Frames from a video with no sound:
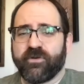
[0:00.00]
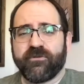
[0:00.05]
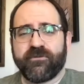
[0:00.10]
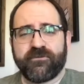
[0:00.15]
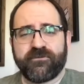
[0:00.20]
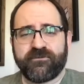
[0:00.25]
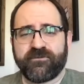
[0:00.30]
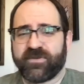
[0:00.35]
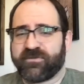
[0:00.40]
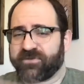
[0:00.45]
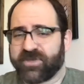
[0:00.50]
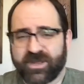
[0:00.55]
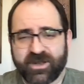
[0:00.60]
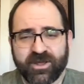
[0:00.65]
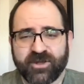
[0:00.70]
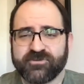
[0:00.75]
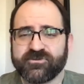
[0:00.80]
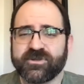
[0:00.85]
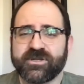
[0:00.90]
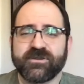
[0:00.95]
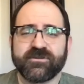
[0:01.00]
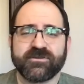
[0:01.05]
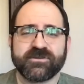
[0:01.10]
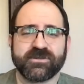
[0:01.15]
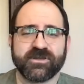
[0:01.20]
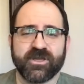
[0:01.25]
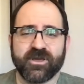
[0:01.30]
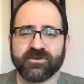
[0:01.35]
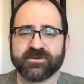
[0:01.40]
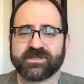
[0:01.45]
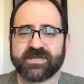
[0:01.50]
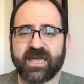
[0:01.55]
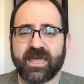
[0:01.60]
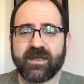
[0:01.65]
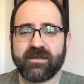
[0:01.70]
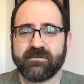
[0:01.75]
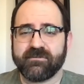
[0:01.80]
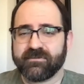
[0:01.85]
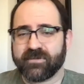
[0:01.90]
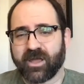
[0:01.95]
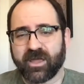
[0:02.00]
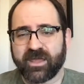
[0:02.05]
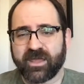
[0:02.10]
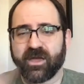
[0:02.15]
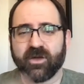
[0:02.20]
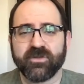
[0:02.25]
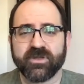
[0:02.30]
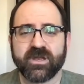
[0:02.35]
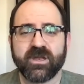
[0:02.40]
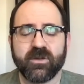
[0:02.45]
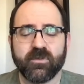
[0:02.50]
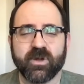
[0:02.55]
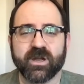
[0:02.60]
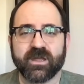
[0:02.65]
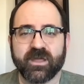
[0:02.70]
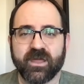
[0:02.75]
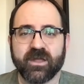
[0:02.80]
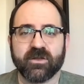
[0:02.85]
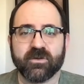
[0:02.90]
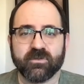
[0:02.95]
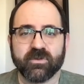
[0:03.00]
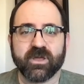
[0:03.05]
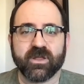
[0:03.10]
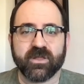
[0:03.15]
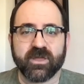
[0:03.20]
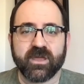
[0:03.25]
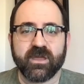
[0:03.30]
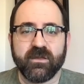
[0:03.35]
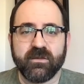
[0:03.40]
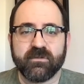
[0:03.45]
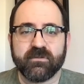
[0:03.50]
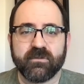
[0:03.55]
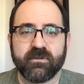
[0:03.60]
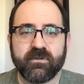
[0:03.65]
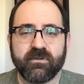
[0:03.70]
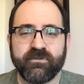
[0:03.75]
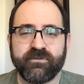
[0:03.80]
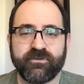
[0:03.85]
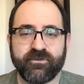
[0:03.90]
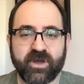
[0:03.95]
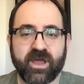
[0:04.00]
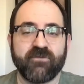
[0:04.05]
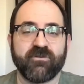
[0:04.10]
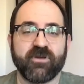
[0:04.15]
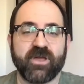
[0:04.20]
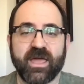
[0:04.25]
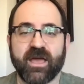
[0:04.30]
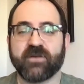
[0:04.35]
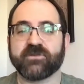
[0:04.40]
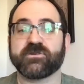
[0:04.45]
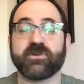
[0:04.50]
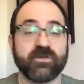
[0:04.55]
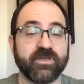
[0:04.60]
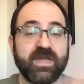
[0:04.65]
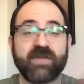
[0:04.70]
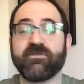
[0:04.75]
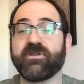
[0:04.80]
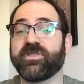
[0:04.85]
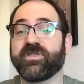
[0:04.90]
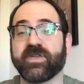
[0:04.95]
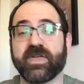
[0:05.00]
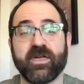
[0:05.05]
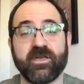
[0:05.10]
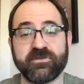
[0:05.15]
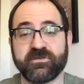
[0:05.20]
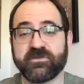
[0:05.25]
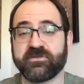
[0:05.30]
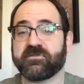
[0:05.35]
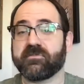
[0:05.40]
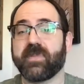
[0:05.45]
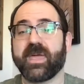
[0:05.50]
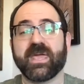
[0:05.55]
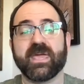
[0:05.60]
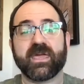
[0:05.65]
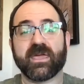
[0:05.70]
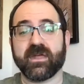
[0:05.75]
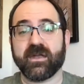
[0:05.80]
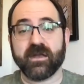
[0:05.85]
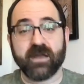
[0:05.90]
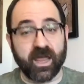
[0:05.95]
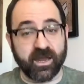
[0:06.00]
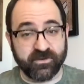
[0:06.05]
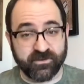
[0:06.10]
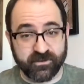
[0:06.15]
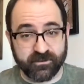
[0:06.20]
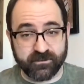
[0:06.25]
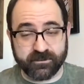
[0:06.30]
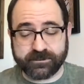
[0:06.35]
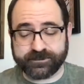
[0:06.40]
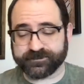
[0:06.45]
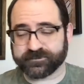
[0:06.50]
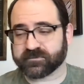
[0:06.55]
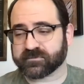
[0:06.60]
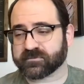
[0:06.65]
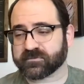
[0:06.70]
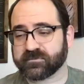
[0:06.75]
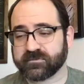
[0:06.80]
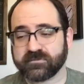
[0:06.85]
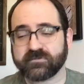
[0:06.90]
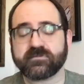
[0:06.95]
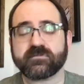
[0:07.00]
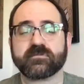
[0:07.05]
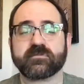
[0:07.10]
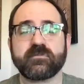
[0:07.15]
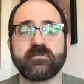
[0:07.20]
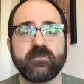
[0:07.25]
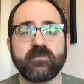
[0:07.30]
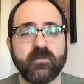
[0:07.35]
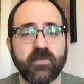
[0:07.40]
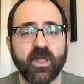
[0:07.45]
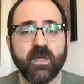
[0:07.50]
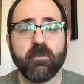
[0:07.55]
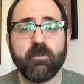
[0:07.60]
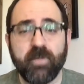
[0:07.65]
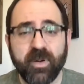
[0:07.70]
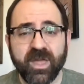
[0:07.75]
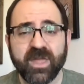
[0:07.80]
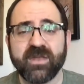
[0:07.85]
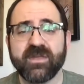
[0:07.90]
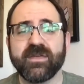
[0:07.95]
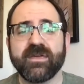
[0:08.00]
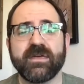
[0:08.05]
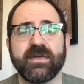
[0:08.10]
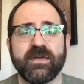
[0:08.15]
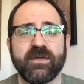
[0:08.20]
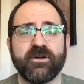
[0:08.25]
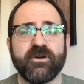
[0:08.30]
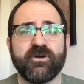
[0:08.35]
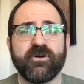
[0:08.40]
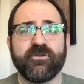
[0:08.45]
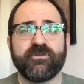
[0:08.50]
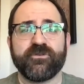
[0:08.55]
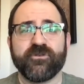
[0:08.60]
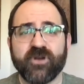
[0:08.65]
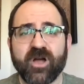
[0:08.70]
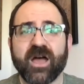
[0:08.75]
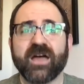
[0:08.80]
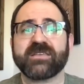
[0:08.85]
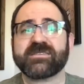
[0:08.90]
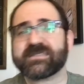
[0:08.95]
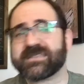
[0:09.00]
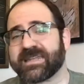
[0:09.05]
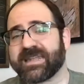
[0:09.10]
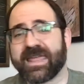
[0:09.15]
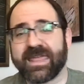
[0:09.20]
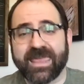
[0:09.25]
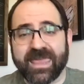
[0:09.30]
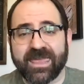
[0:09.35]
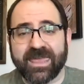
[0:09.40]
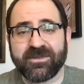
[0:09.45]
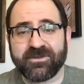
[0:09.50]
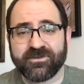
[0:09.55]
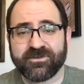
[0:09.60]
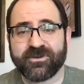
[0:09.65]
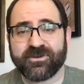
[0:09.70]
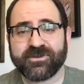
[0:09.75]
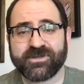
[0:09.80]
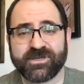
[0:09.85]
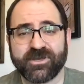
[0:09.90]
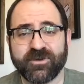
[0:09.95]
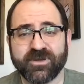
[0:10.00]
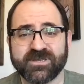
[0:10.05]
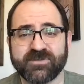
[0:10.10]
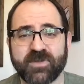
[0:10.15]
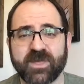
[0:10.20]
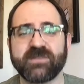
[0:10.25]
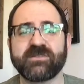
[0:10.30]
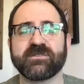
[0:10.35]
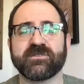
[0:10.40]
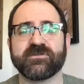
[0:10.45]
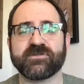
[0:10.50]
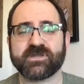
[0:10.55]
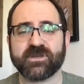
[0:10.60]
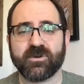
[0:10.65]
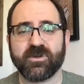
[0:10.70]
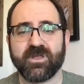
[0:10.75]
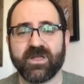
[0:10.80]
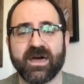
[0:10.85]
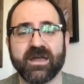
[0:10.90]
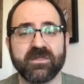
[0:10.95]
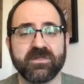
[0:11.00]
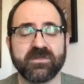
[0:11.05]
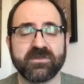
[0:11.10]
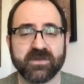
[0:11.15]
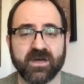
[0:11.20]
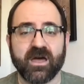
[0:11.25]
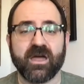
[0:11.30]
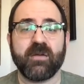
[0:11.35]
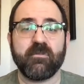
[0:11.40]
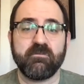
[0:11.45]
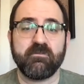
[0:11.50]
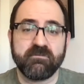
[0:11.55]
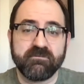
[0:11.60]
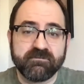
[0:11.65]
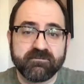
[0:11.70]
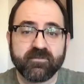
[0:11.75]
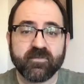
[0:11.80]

1,500 years ago said, well, you only need one candle, really, for every household. Everything else is making it nicer. But for us today, candles aren't so expensive. So a lot of the time,